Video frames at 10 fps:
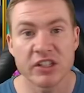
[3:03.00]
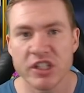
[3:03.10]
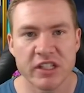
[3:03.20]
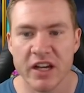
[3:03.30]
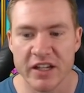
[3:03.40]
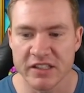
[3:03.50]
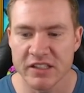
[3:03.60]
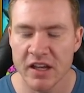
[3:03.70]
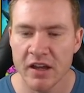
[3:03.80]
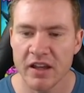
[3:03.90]
she does
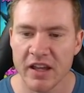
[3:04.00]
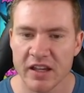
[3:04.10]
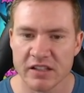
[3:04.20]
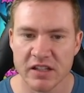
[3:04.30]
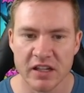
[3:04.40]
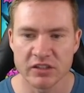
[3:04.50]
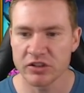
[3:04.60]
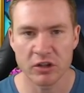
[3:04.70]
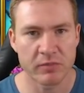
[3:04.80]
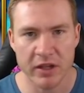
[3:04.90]
is is
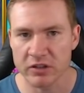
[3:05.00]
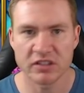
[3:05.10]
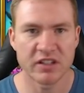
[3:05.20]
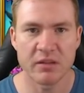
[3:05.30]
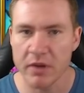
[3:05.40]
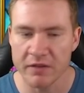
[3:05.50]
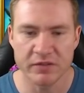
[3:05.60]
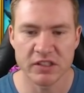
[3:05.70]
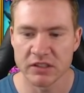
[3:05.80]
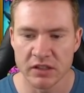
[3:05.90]
turn meters and
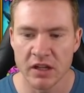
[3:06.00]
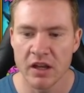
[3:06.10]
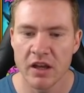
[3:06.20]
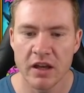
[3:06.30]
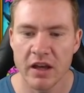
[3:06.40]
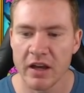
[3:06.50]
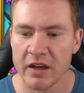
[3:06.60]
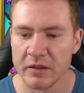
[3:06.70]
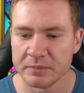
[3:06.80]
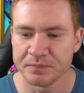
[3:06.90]
debuffs and
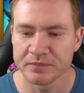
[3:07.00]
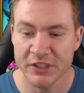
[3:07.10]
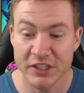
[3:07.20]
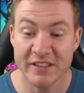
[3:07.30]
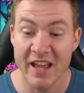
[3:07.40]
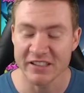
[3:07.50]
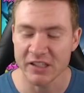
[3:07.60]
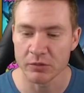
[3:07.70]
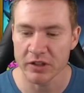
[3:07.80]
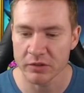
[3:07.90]
um, she's nasty.
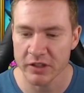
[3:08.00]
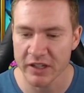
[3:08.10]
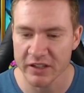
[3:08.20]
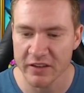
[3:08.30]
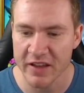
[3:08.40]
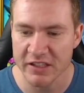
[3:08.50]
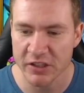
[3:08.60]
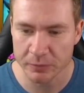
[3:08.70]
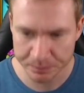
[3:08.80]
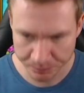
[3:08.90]
We're gonna we're gonna get to that.
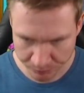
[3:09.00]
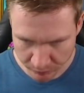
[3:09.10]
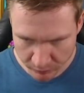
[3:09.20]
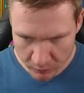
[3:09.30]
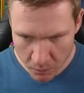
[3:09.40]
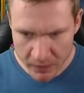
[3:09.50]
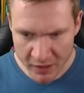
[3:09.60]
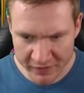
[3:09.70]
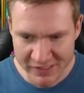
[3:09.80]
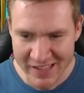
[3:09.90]
So
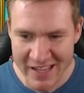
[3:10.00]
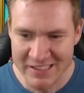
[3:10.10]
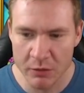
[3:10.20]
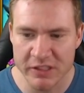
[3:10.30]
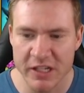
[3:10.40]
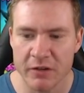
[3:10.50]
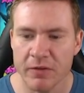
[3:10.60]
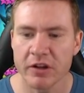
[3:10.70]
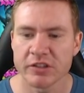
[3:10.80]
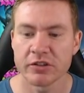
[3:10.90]
the stats I would say to
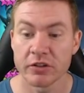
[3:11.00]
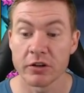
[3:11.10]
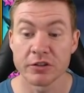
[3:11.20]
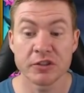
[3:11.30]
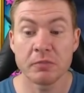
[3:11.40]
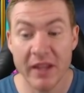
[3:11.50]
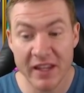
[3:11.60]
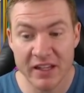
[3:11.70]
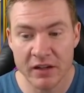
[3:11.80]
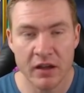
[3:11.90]
focus on her are
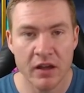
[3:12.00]
speed,